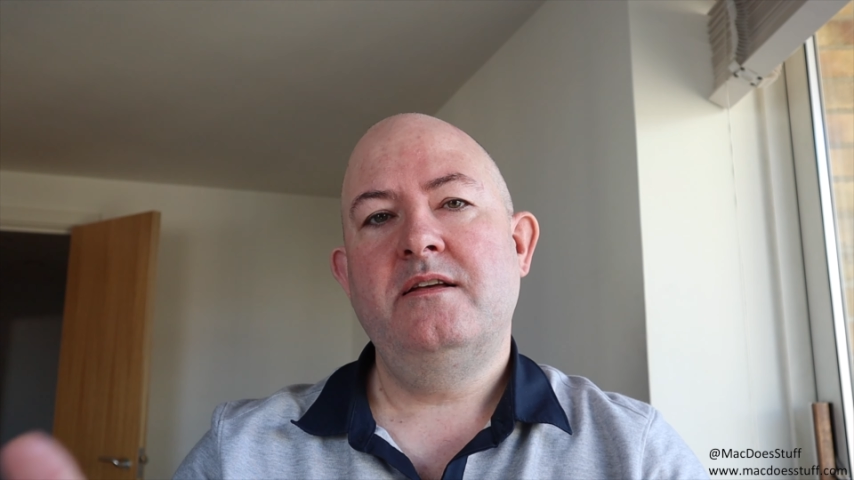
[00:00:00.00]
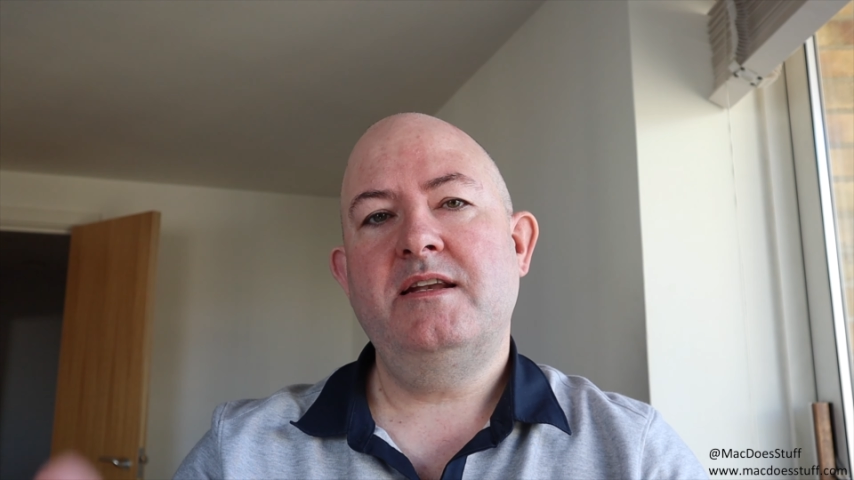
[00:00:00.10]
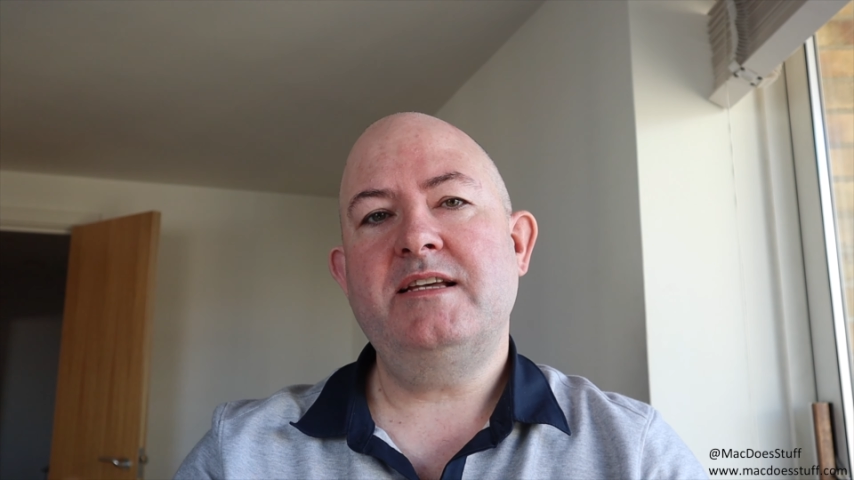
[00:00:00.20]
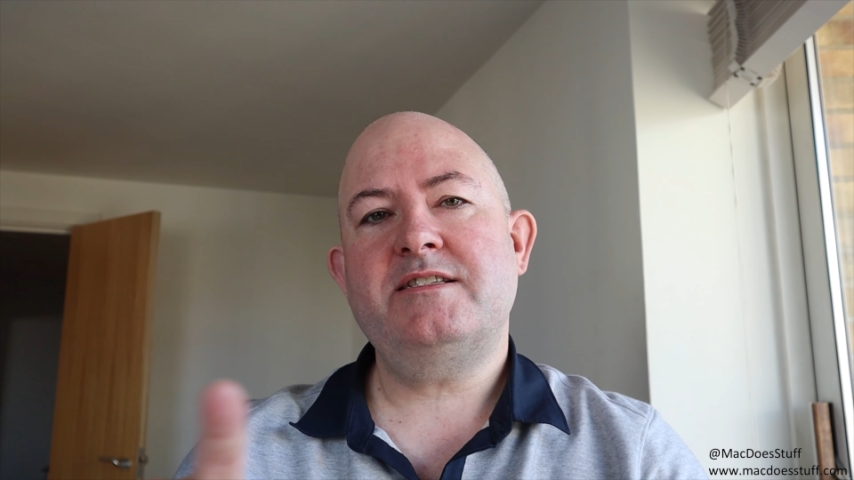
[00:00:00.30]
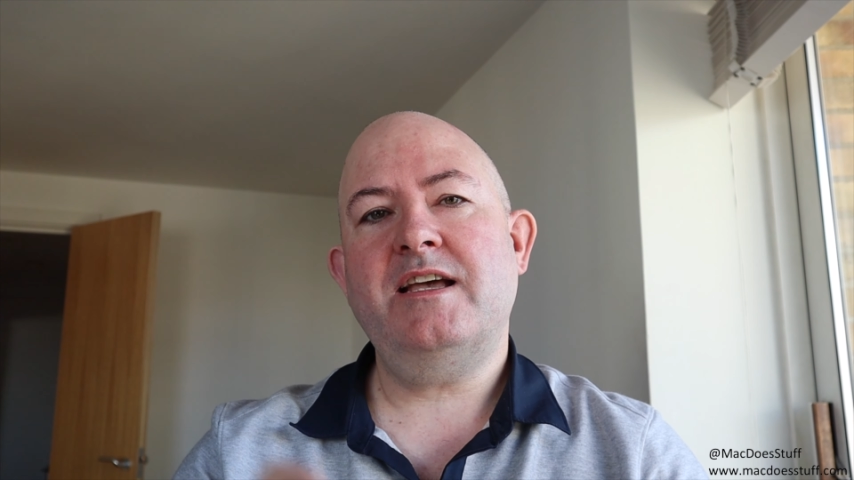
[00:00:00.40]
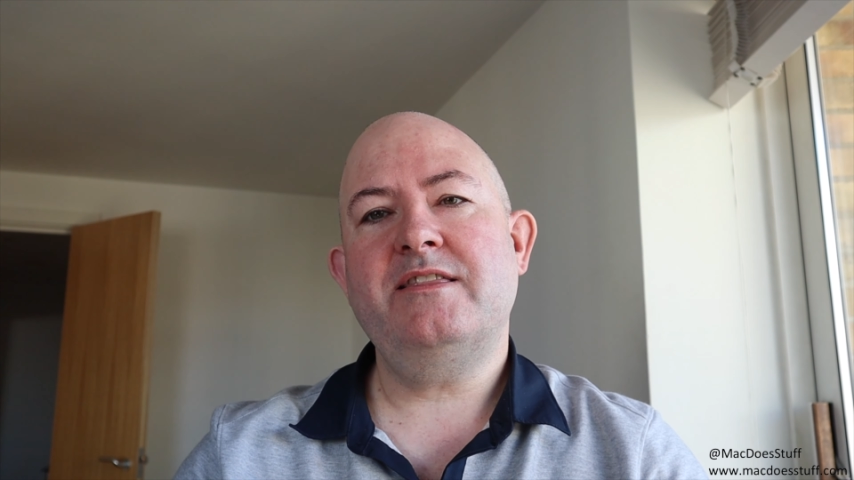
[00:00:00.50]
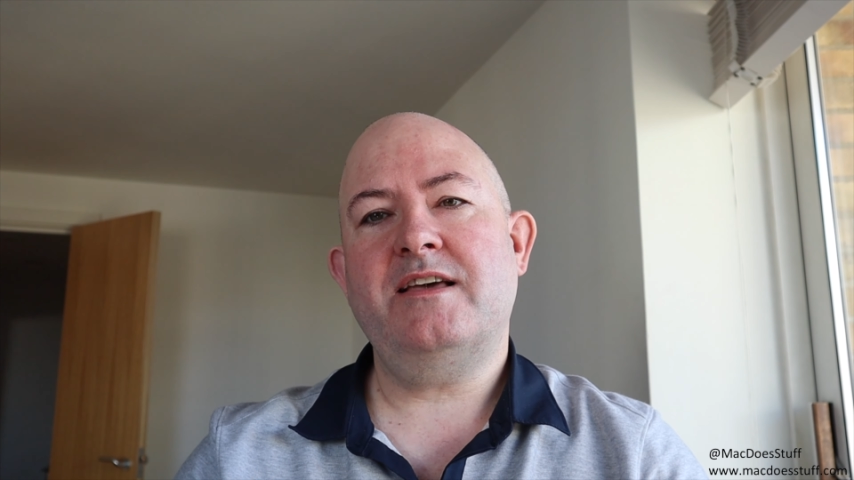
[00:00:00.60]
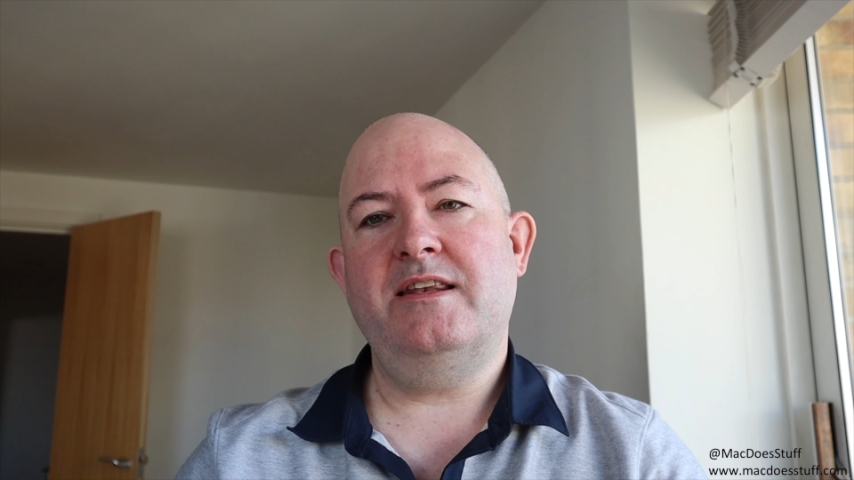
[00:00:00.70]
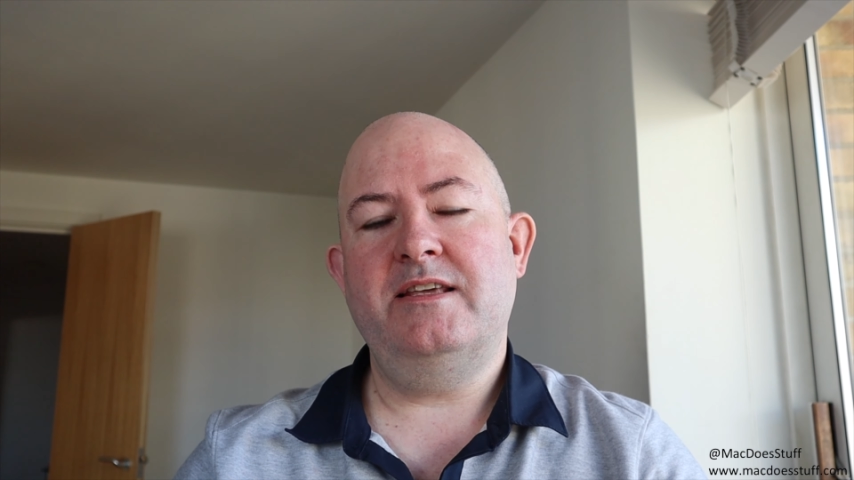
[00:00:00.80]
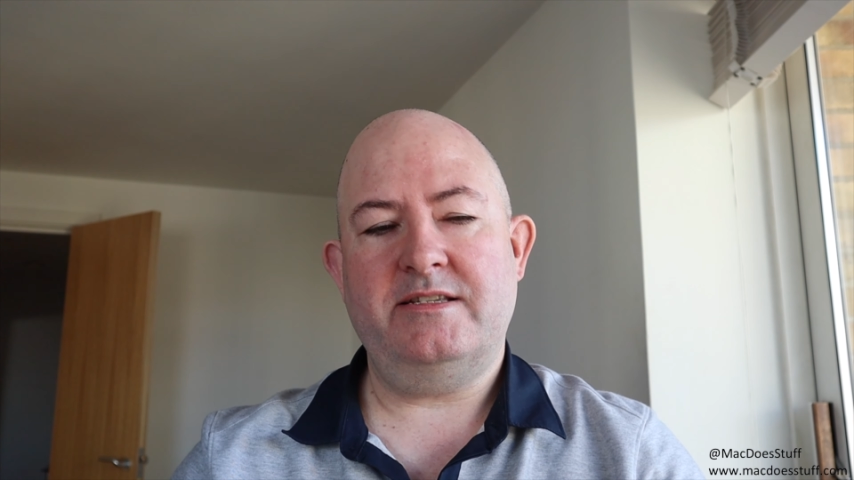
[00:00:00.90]
Let's take
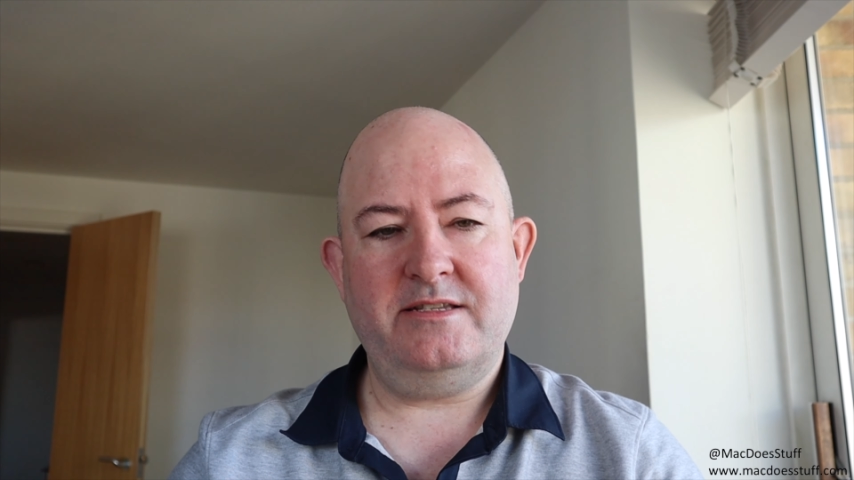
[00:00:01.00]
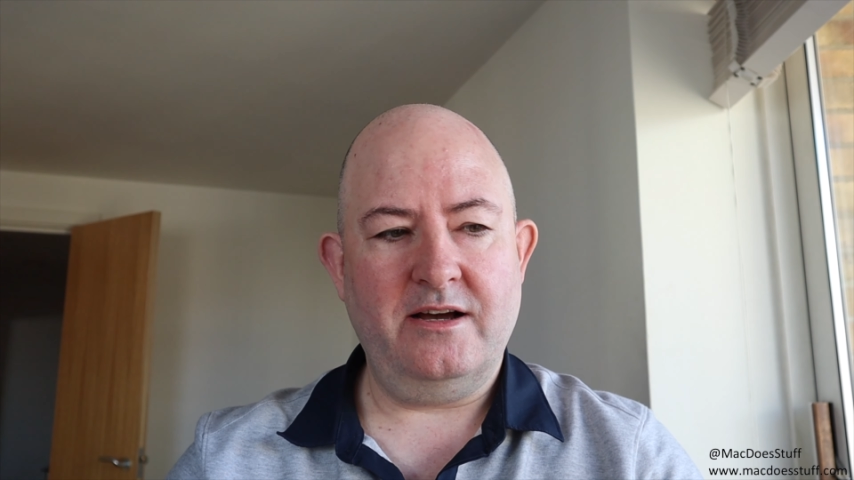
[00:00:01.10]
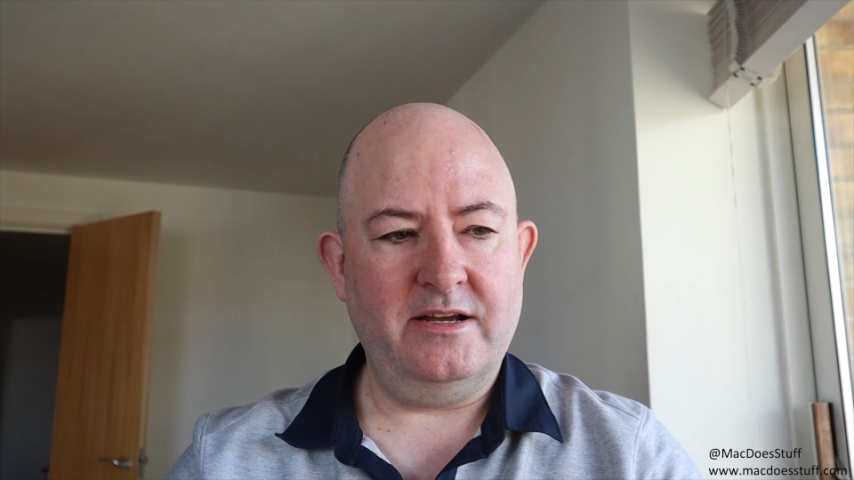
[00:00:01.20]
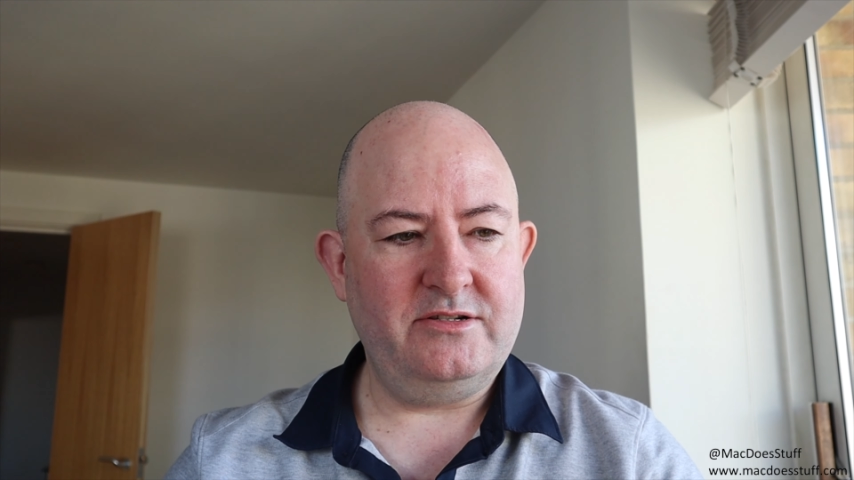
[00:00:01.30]
that list that I